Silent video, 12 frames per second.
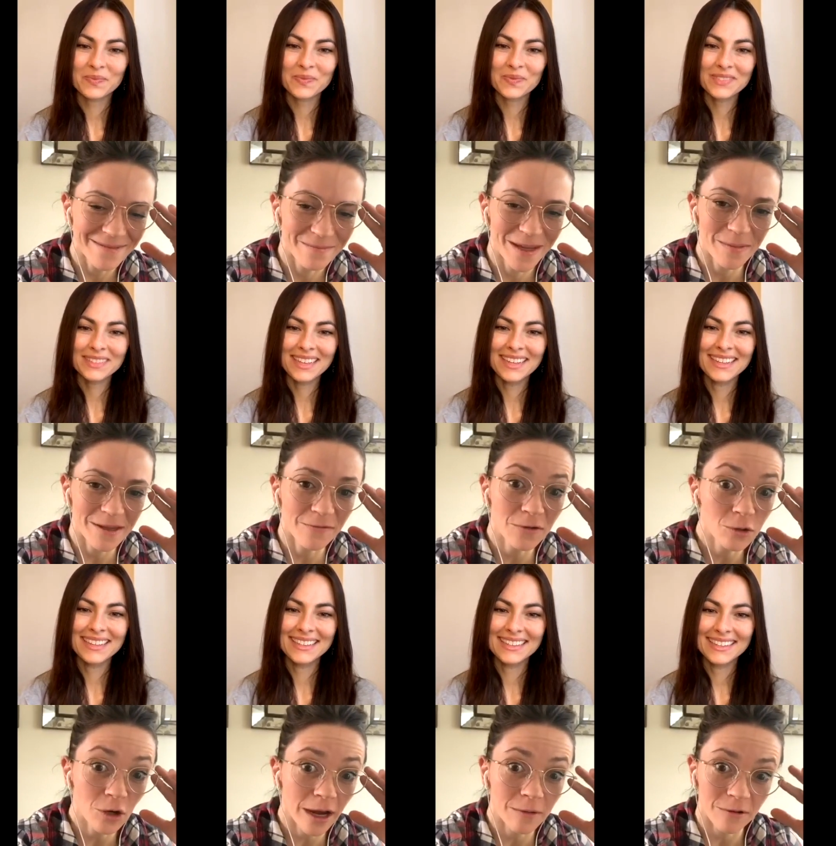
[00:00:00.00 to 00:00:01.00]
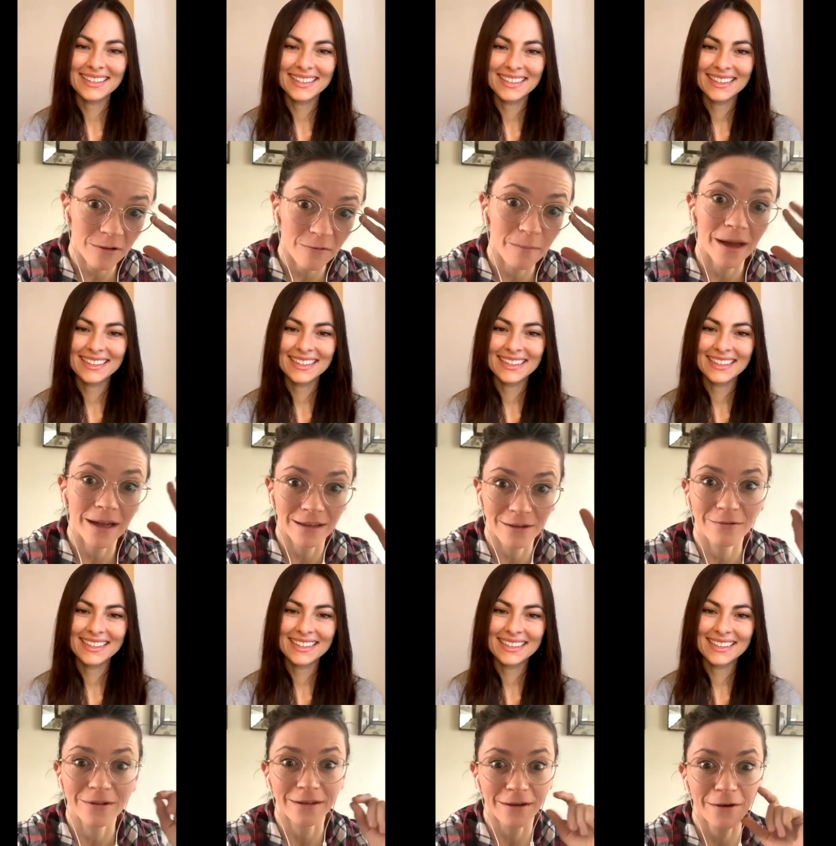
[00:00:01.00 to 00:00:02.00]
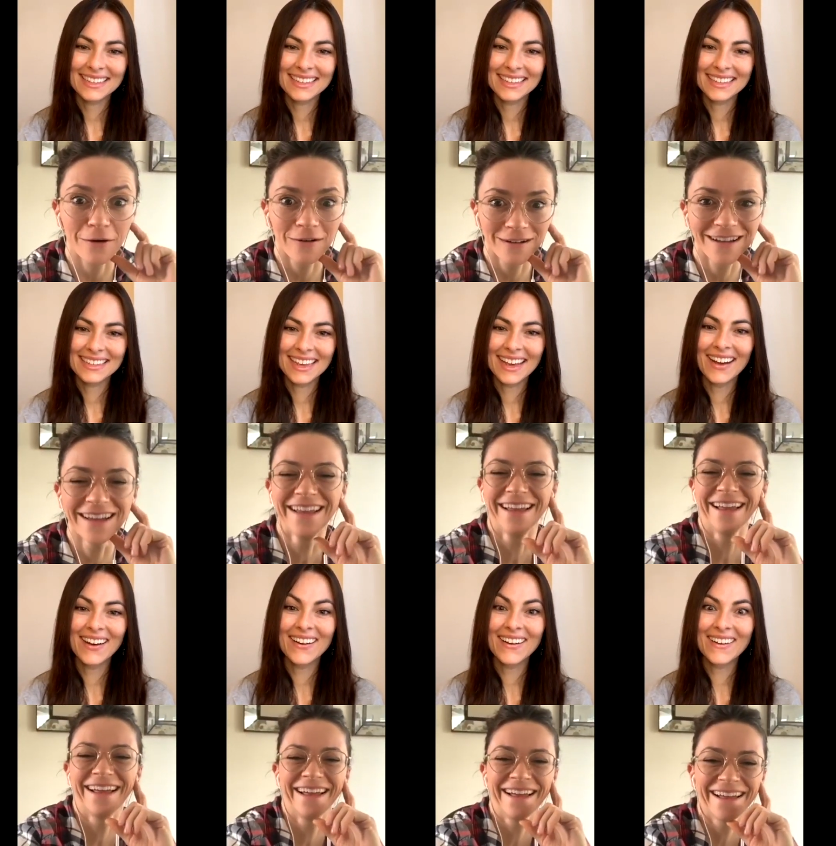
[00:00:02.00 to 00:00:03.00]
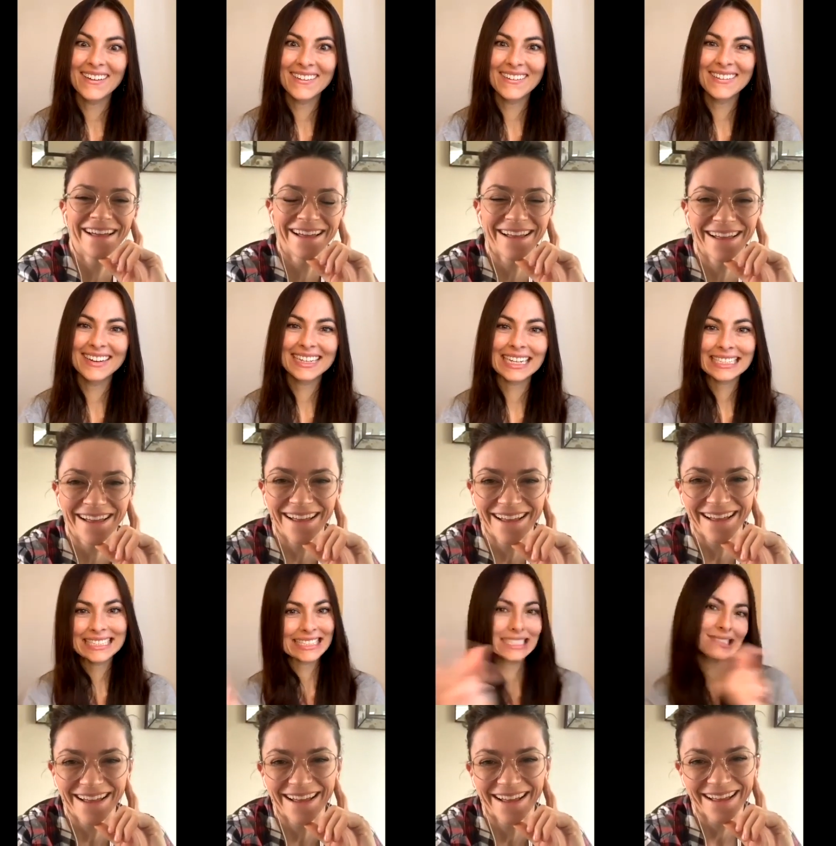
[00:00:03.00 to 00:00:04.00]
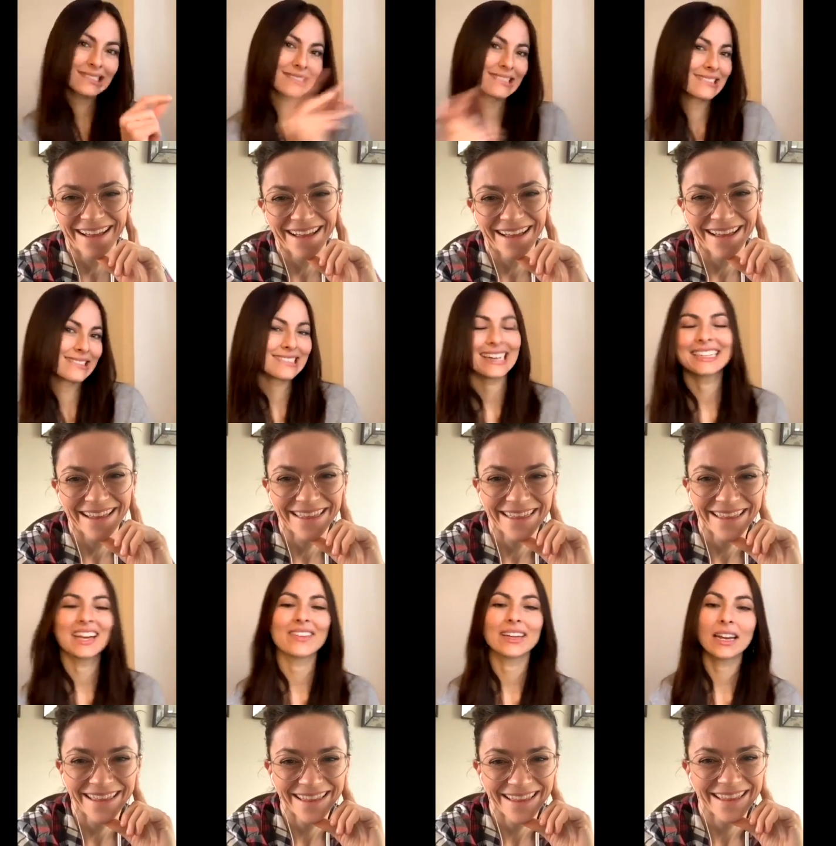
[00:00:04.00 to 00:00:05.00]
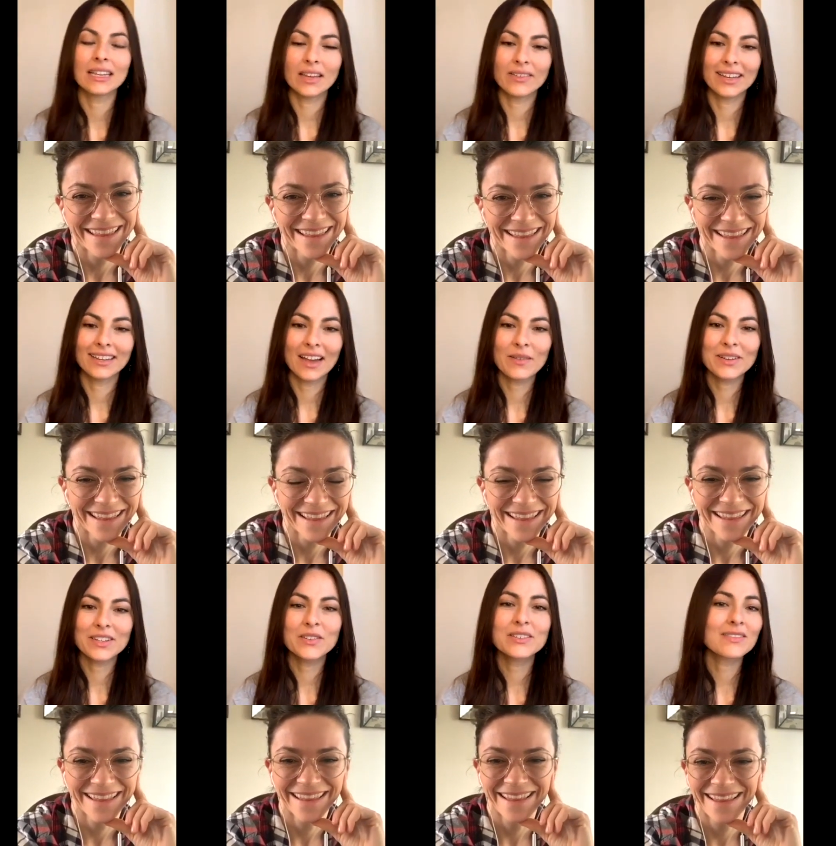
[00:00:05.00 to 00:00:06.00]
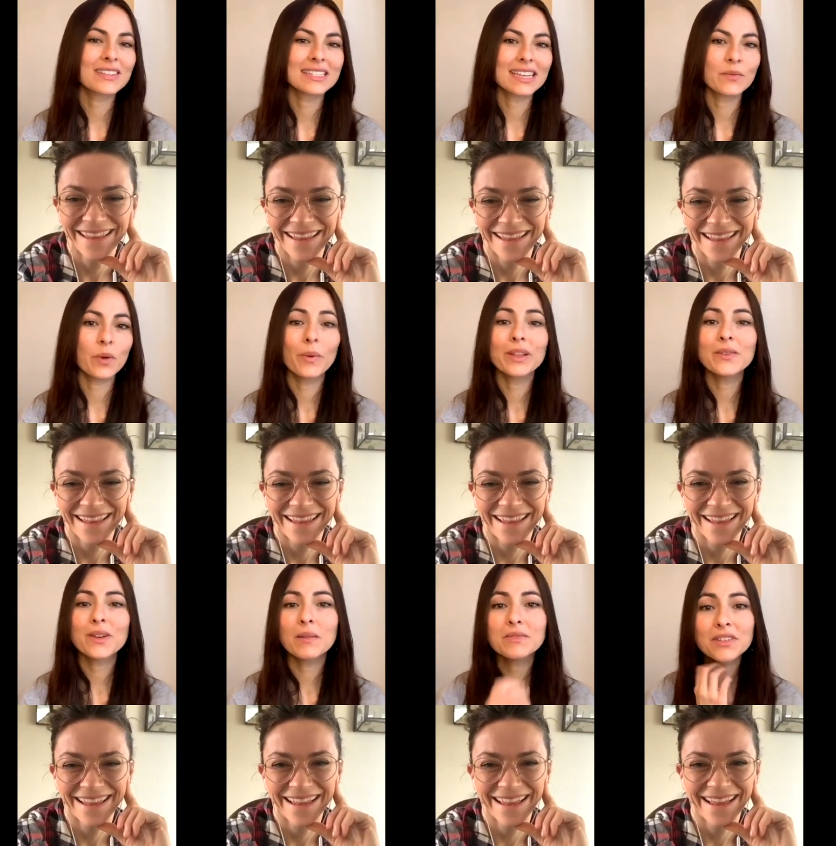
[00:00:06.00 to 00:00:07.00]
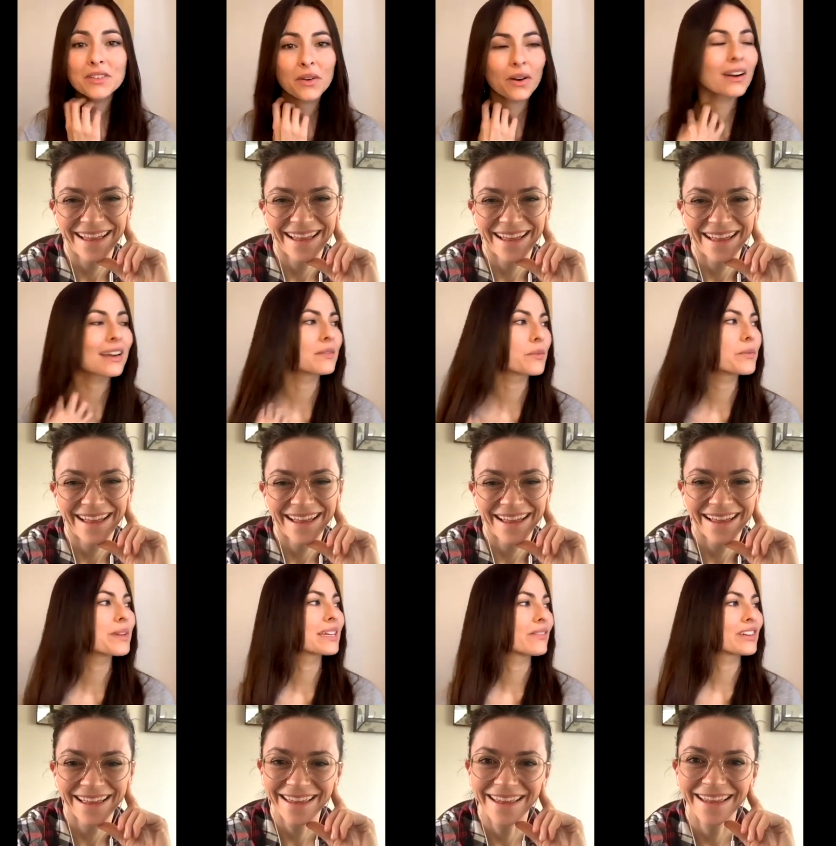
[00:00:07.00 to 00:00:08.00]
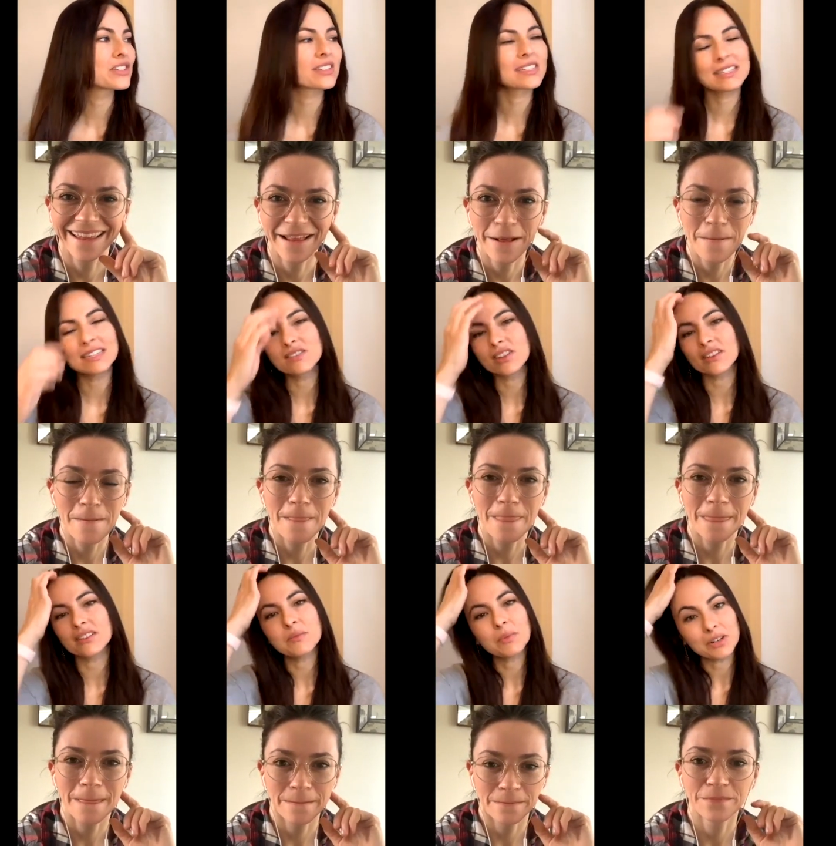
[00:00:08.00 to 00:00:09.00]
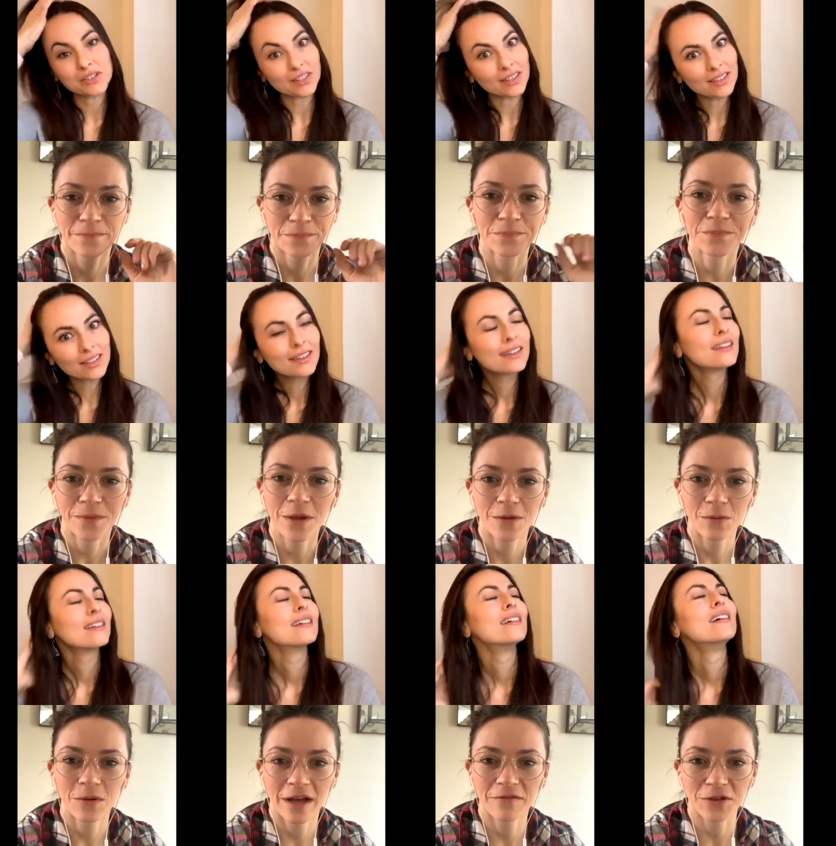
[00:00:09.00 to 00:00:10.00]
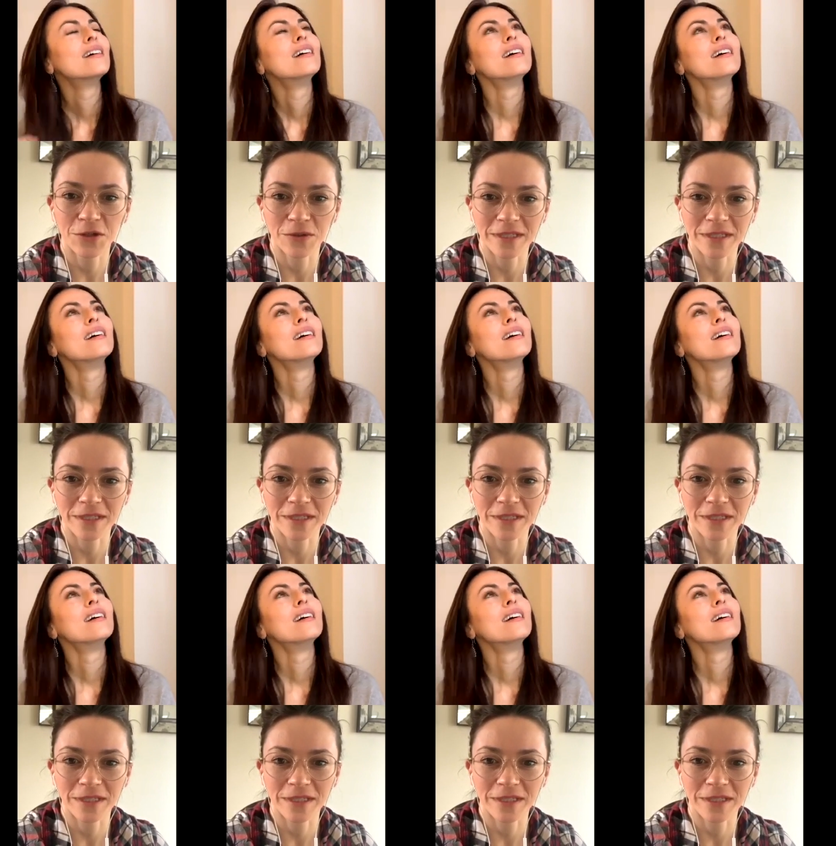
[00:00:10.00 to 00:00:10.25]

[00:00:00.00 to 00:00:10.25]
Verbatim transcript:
Speaker 1: maybe if you tried one of mine, you would know. oh.
Speaker 2: I love it. I love it. I want you should to Well, when you come to New York and when we can eventually see each other in person,
Speaker 1: we'll have to do it